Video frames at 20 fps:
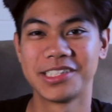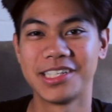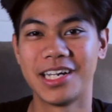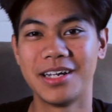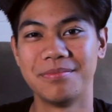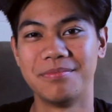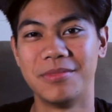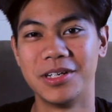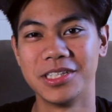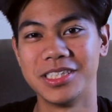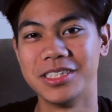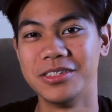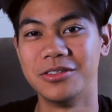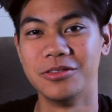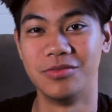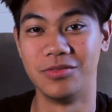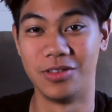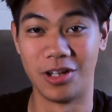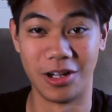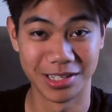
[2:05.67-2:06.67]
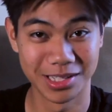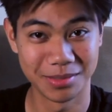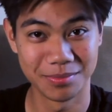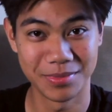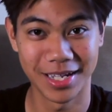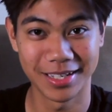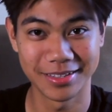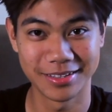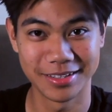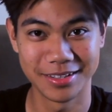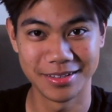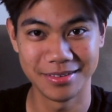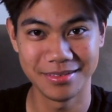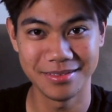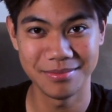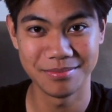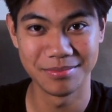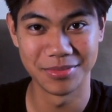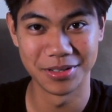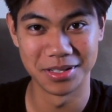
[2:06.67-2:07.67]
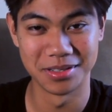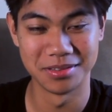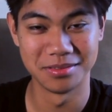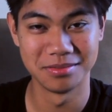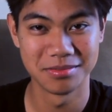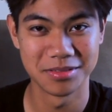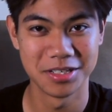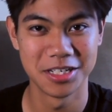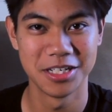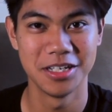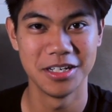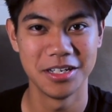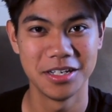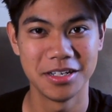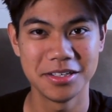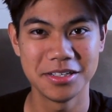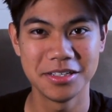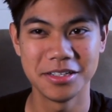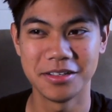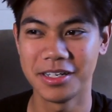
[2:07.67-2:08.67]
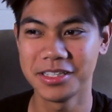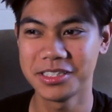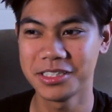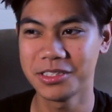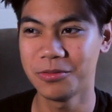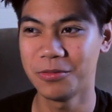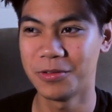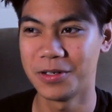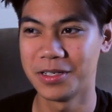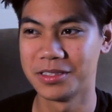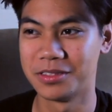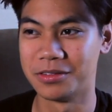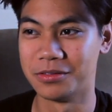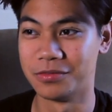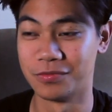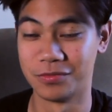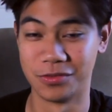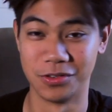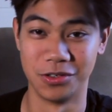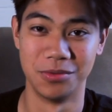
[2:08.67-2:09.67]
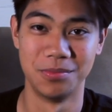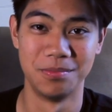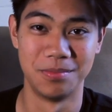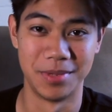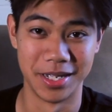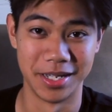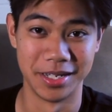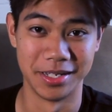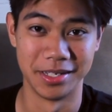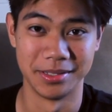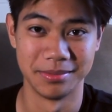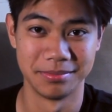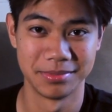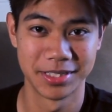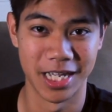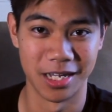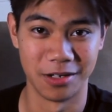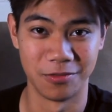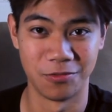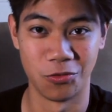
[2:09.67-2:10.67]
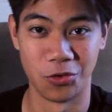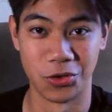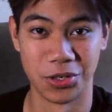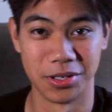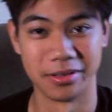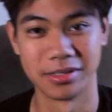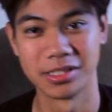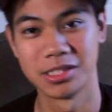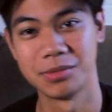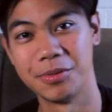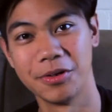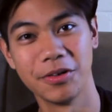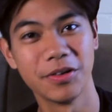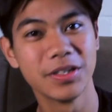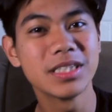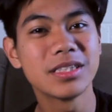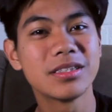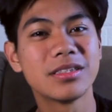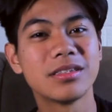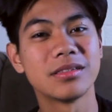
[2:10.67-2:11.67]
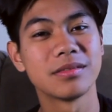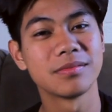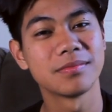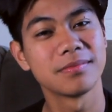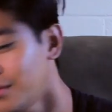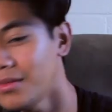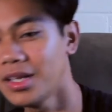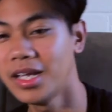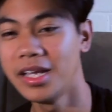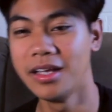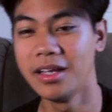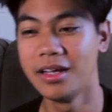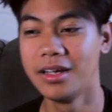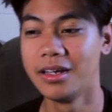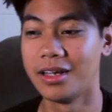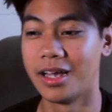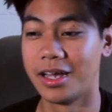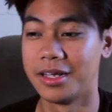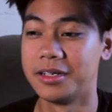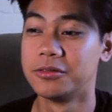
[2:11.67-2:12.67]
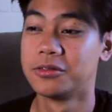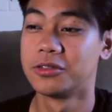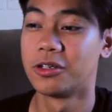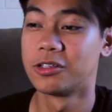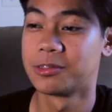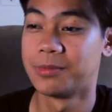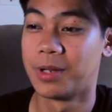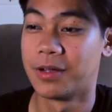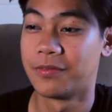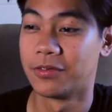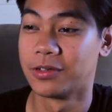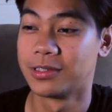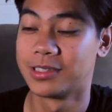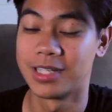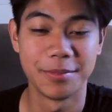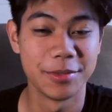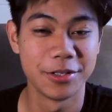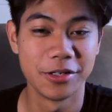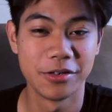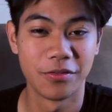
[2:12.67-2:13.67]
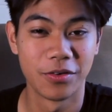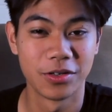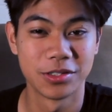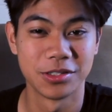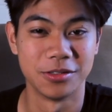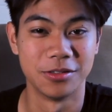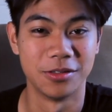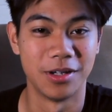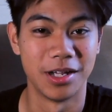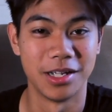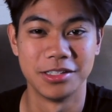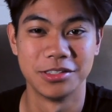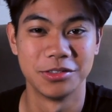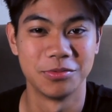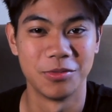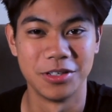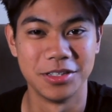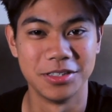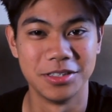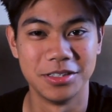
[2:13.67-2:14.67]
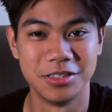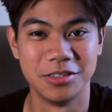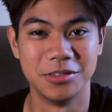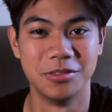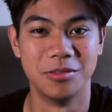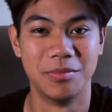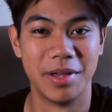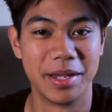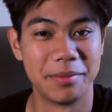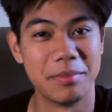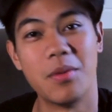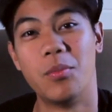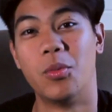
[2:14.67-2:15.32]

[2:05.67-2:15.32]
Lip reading: was not much into vlogging back then, but you know, I still wanted to film my California experience. And it was also my first time at Universal. I just wanted to make